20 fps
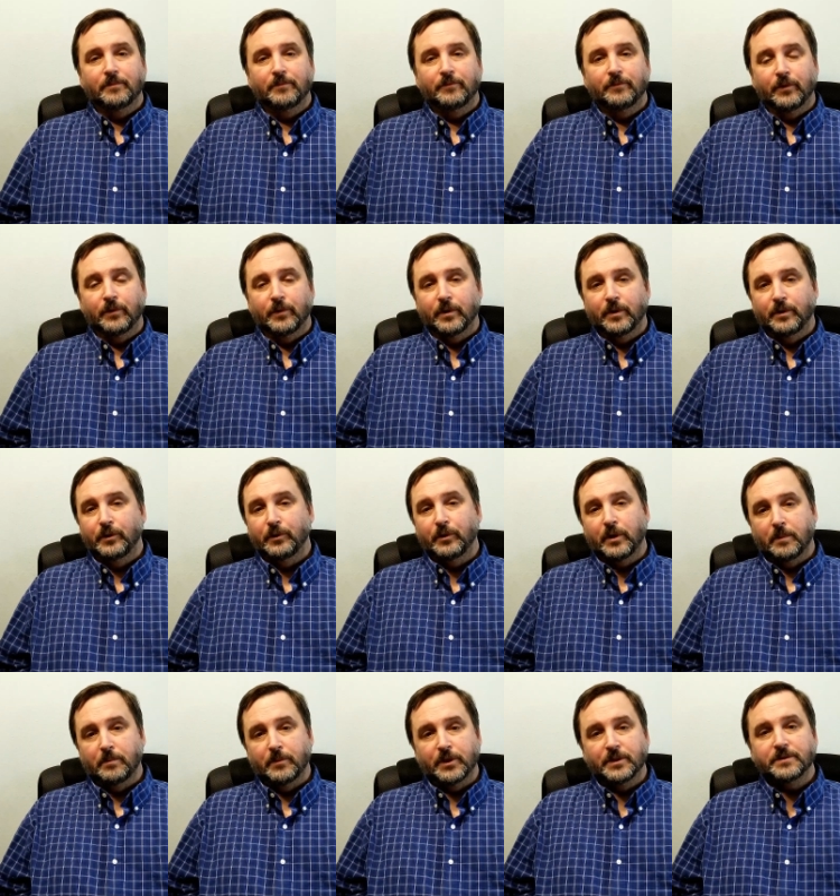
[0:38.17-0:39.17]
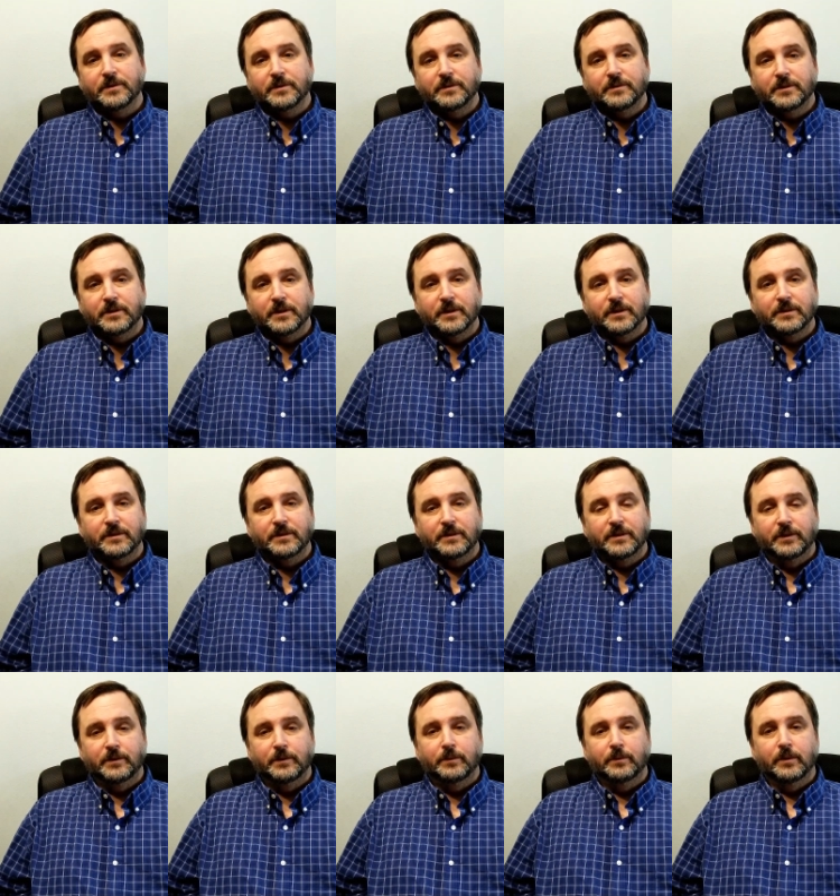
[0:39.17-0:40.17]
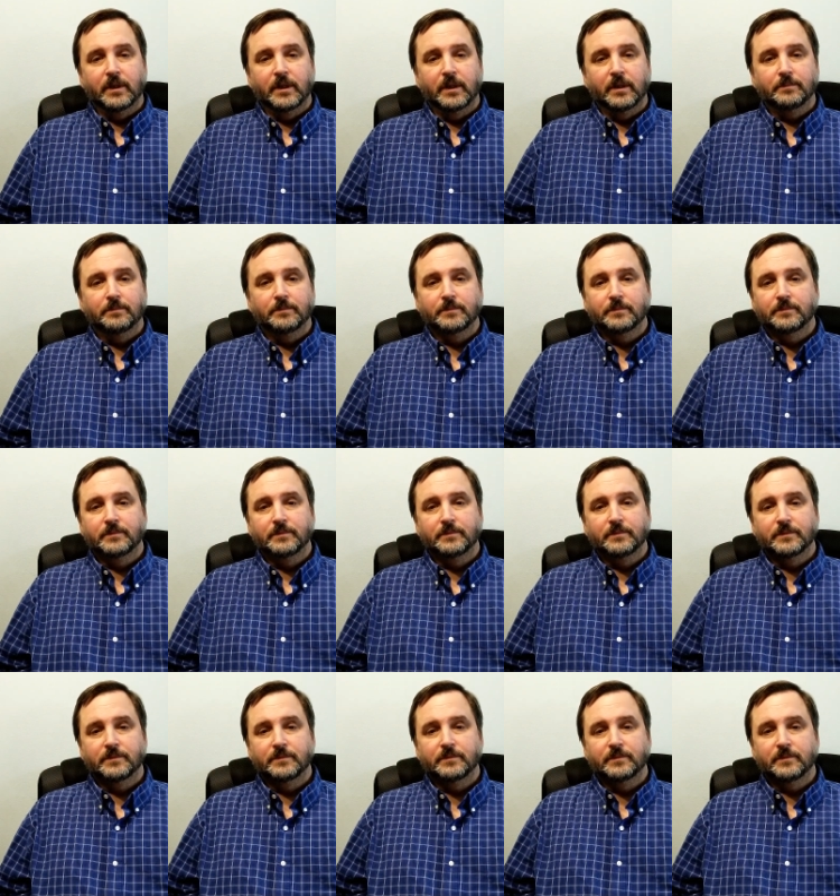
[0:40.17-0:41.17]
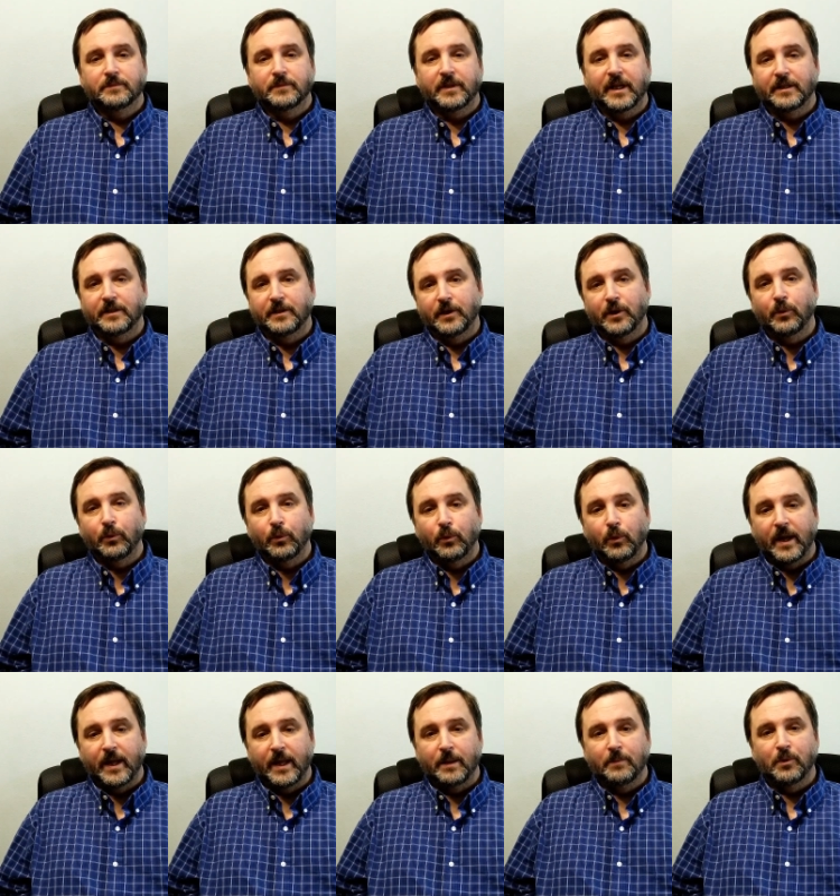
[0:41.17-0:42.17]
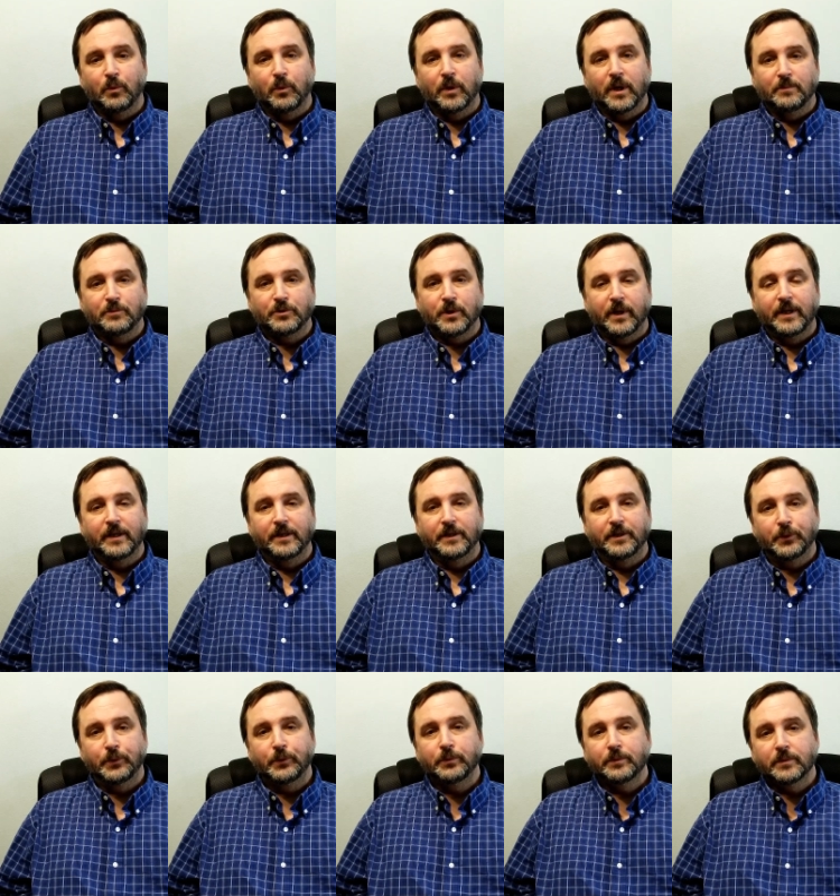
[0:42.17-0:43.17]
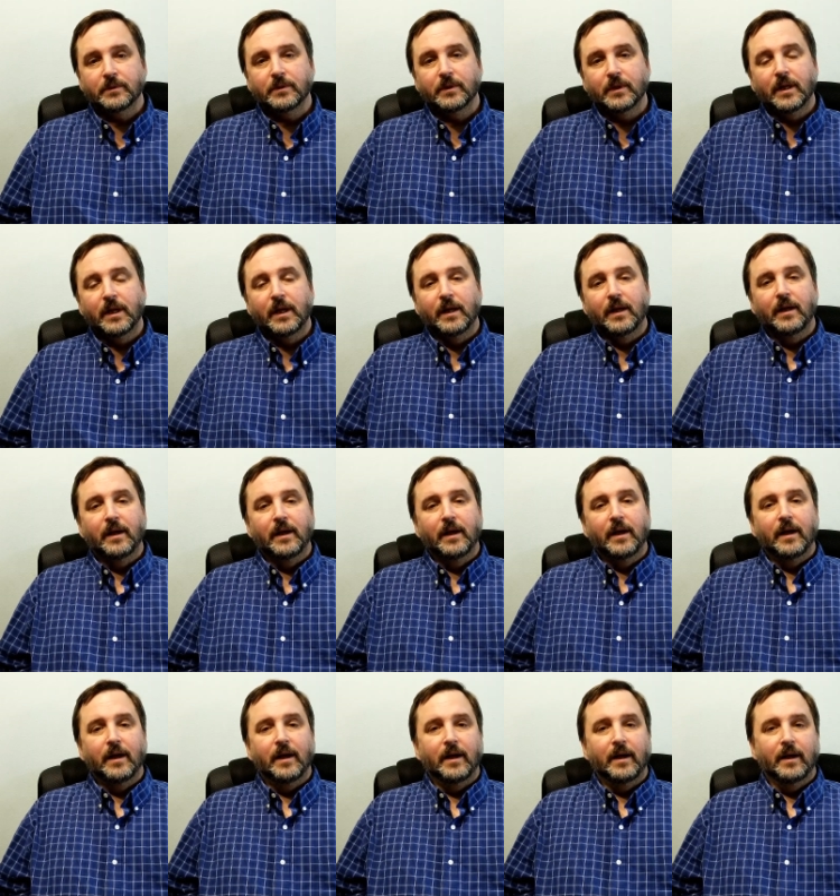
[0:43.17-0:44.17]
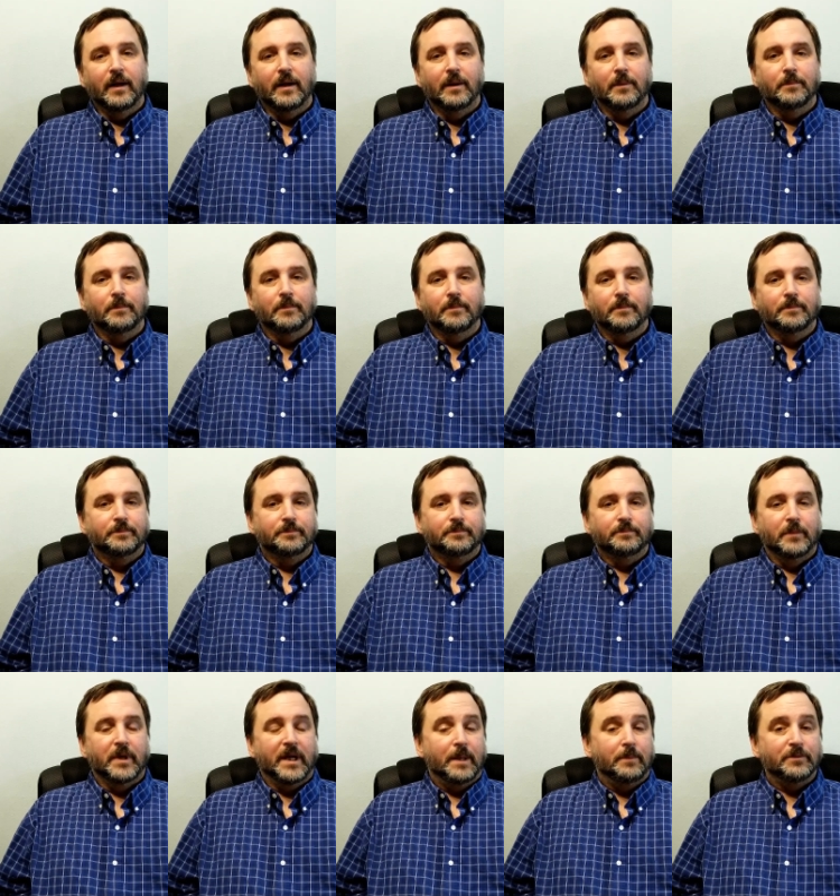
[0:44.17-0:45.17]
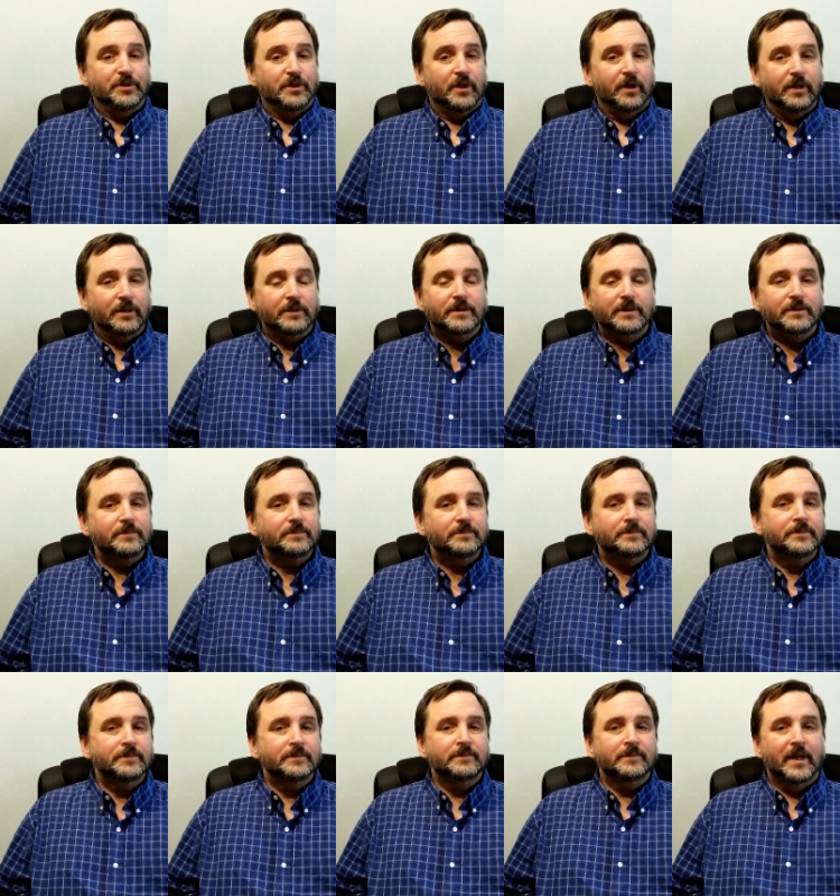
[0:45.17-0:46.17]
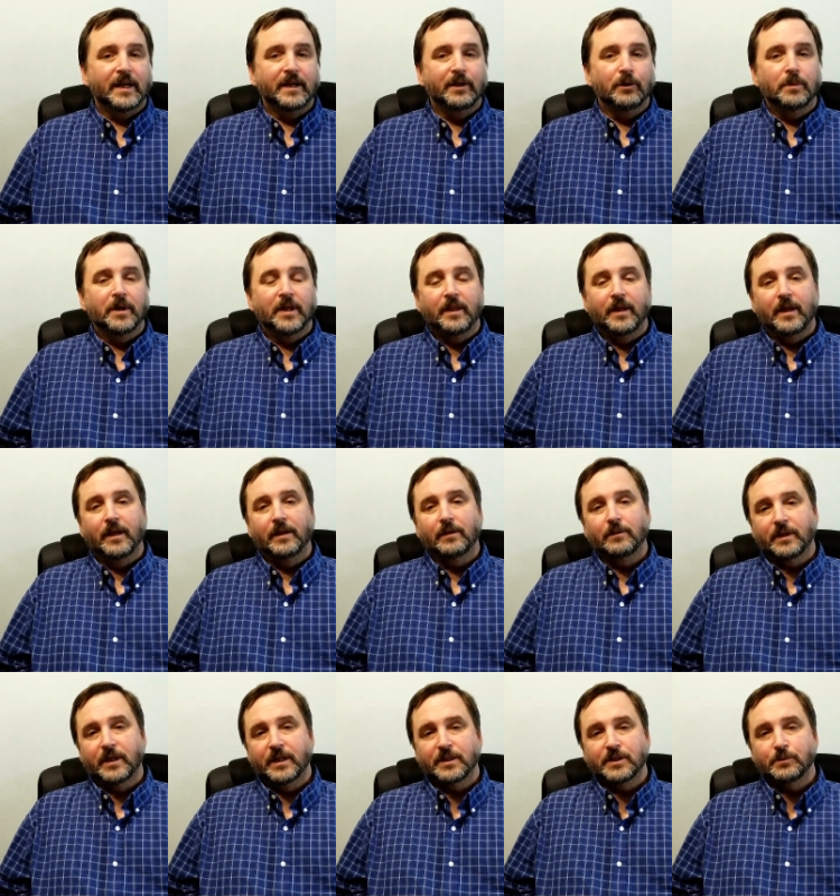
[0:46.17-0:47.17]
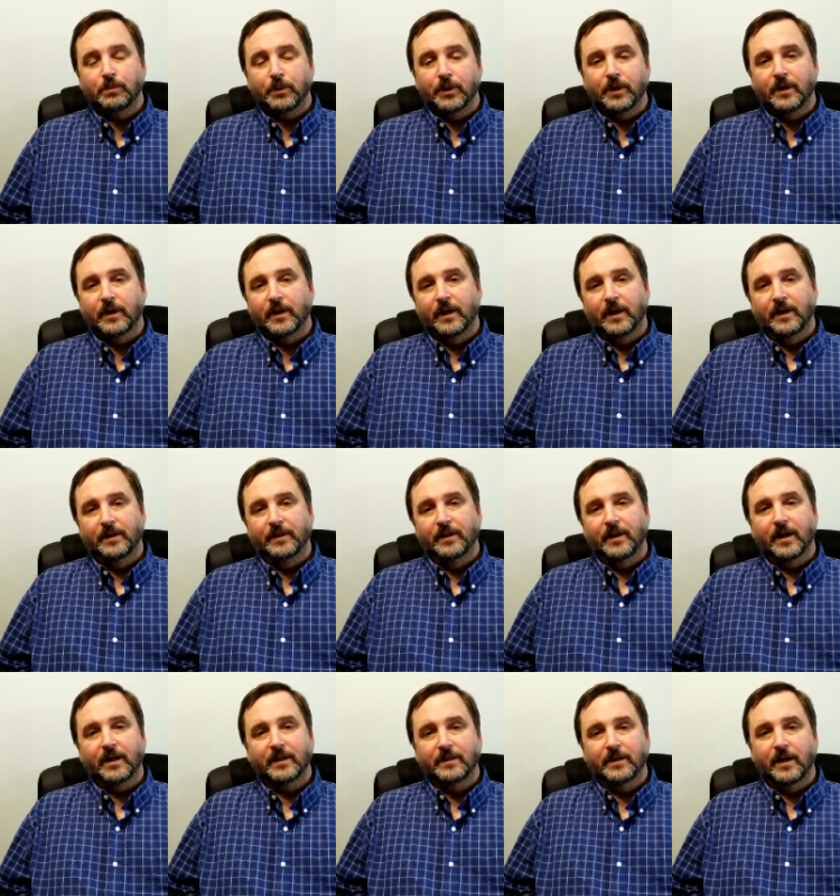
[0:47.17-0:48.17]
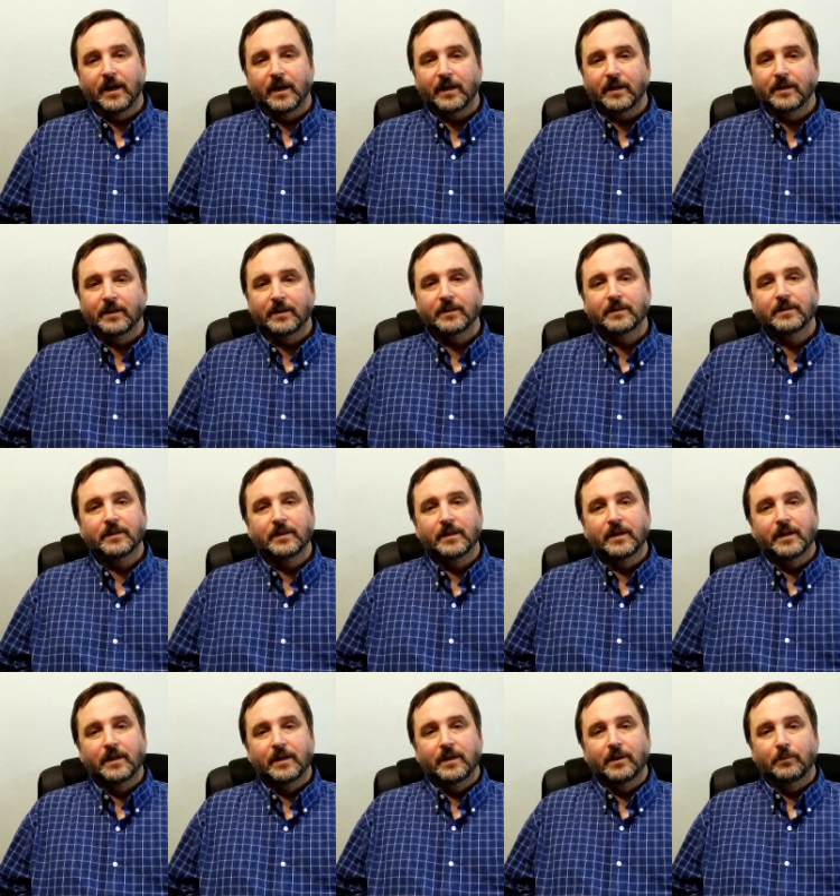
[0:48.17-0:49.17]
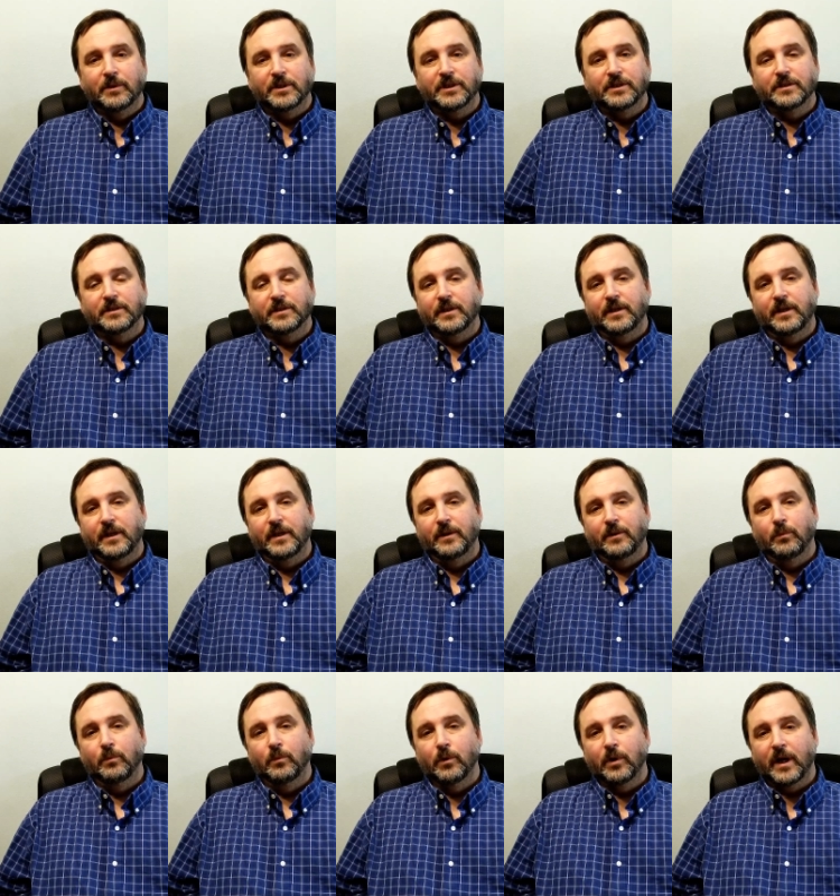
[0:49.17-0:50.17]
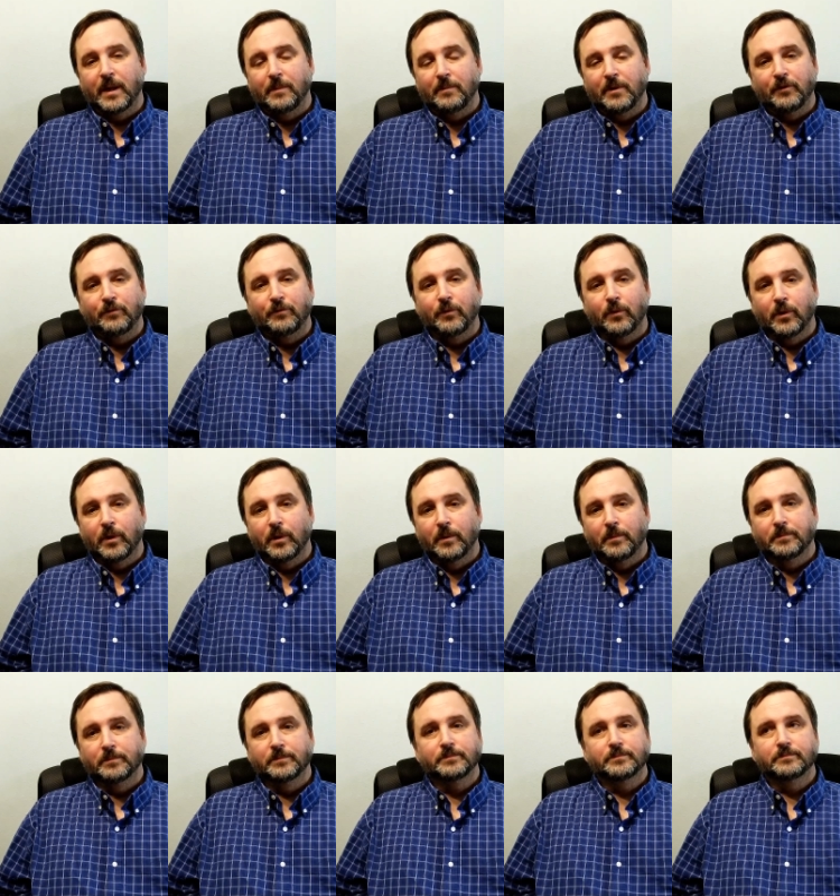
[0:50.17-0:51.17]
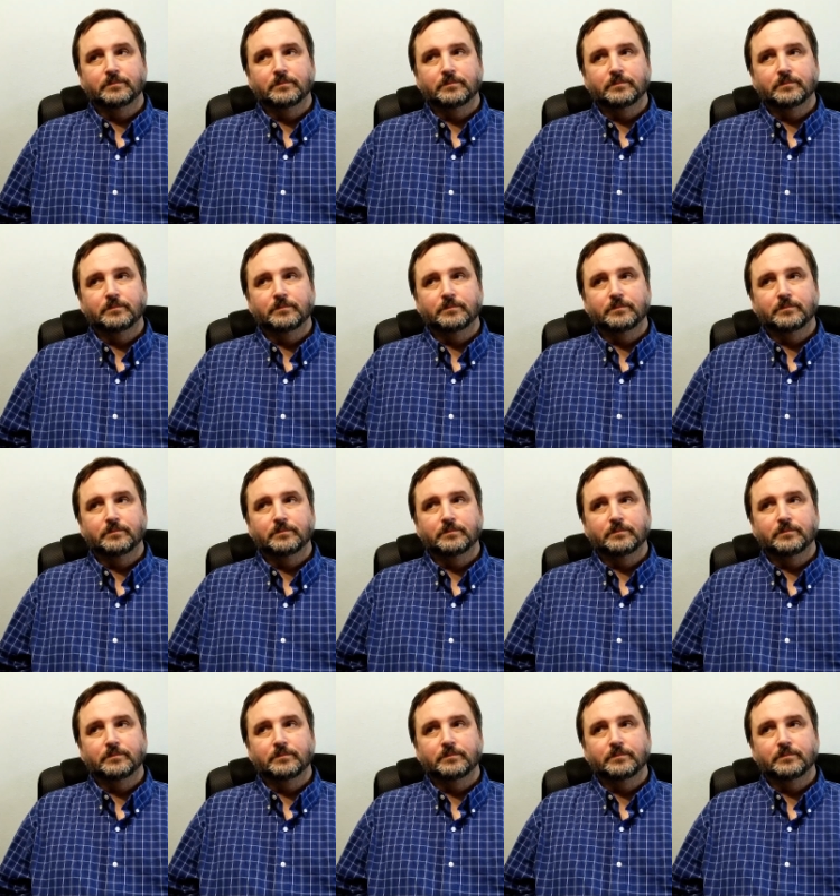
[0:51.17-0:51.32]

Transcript: for newcomers, just to get to know who I am and what I'm trying to do. My name is Art. I go by the handle Gitsplitta on Daka Daka, which is a wargaming forum,